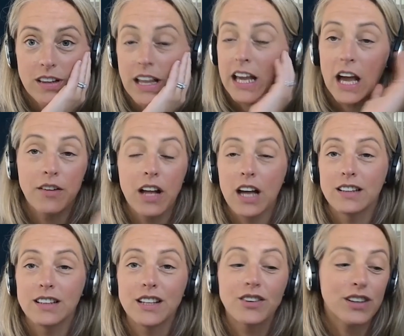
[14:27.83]
Like I
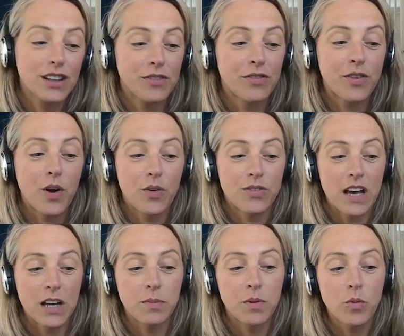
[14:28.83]
literally froze.
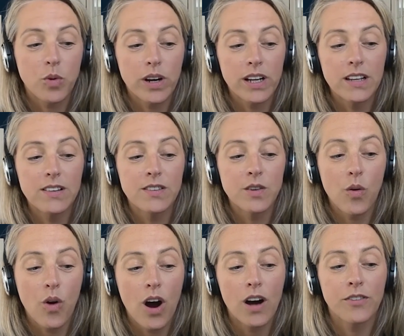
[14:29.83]
I had been working
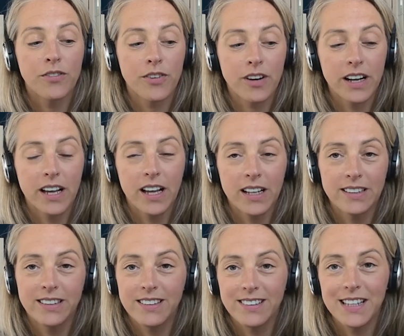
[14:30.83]
so hard for it.
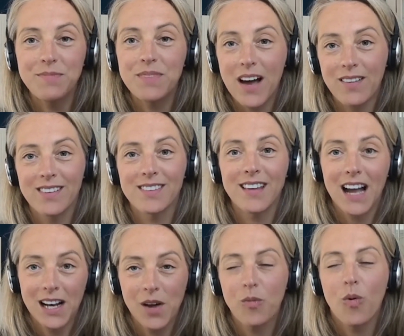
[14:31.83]
And deep down
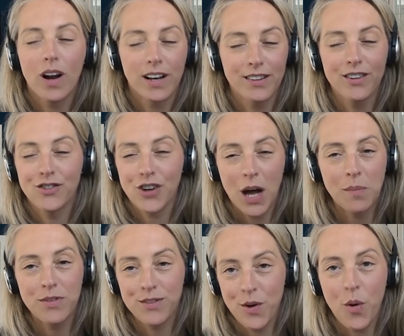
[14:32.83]
inside, I wanted the
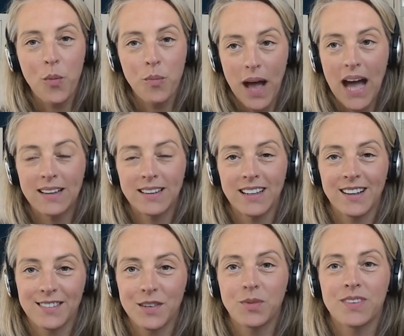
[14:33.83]
job so badly
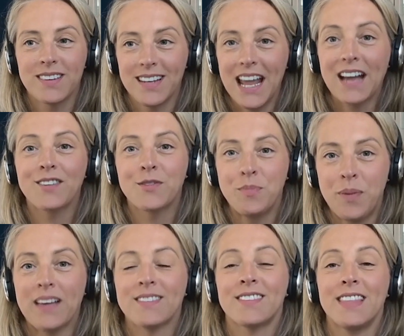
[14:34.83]
because it was the next
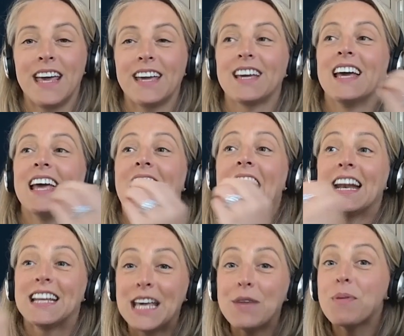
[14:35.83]
best thing
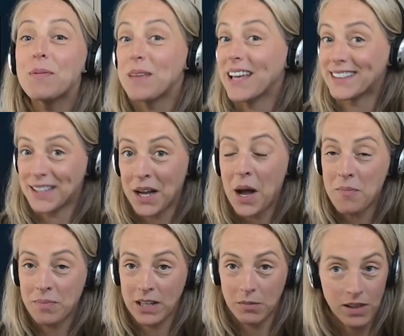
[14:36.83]
and keeping me at the
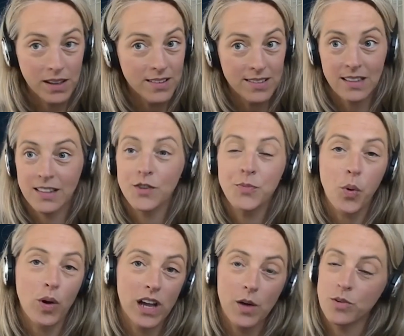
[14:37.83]
company, because at this
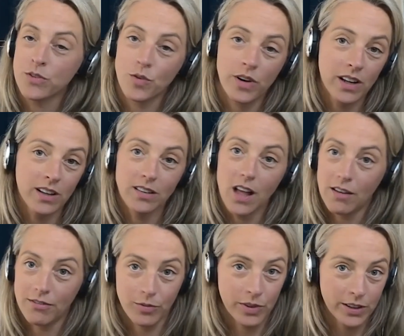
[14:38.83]
point I was already in
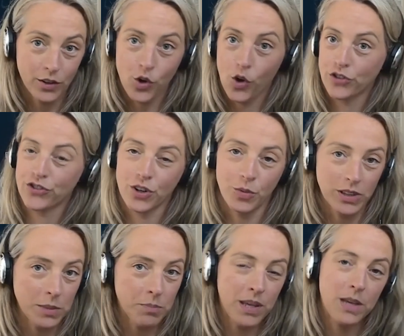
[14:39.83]
love with the culture,
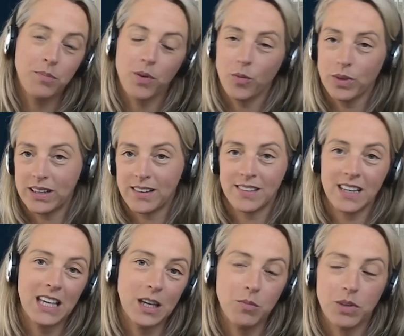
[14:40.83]
with the people, with the
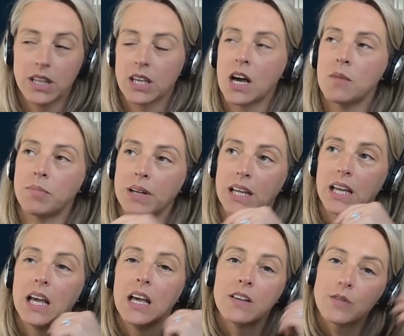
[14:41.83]
team, with the
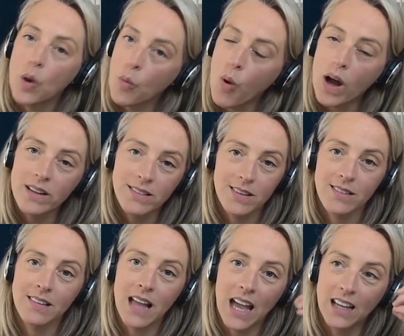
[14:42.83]
company. So I wanted to
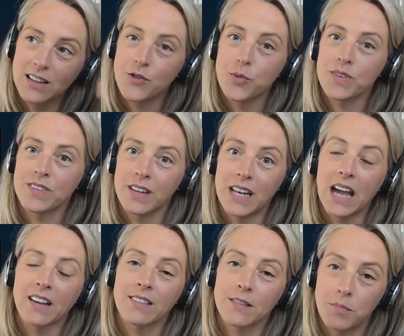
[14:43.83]
stay, and this was the
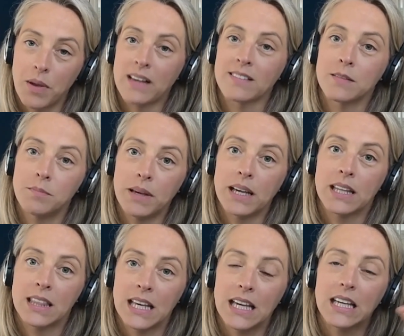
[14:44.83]
next best
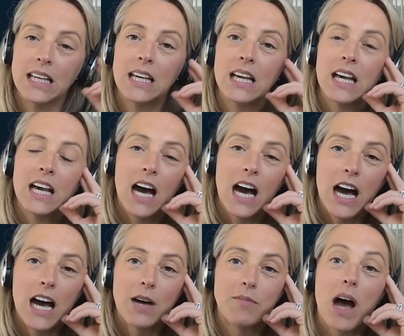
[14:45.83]
big thing.
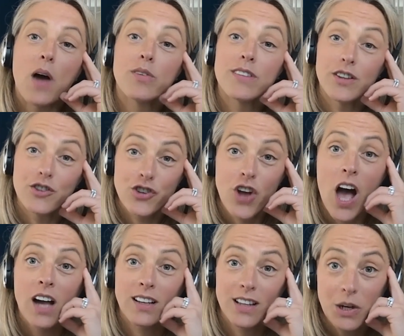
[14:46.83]
I was in
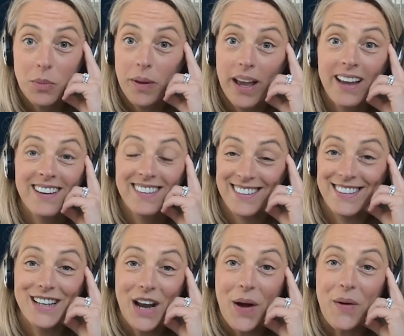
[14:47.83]
shock a little bit
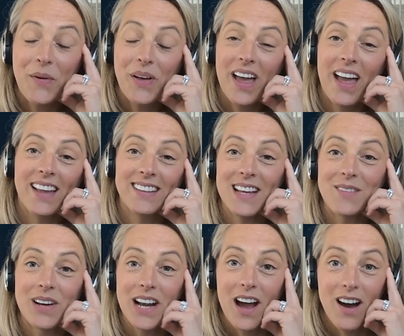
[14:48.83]
And
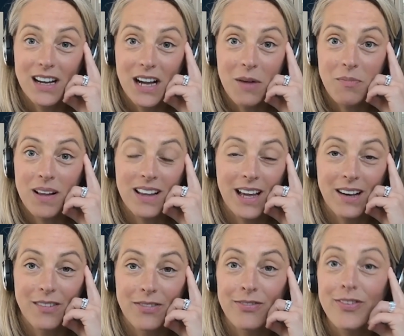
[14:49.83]
then when I hung up, I like
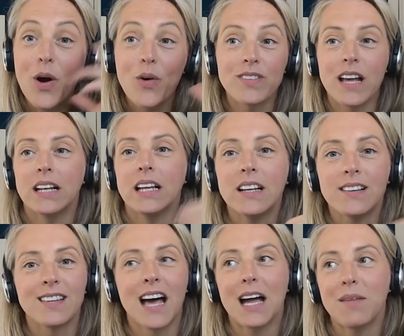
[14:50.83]
froze. I
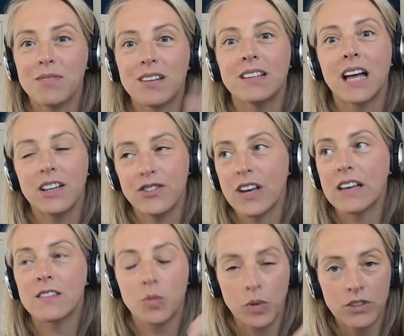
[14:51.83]
needed time to
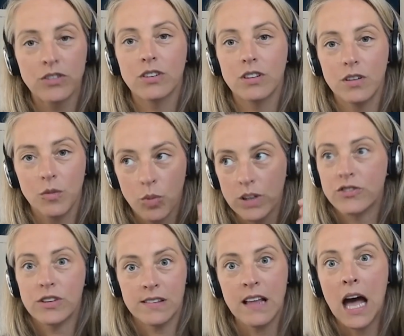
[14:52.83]
digest what
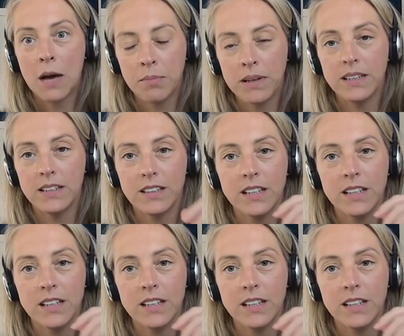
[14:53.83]
just happened,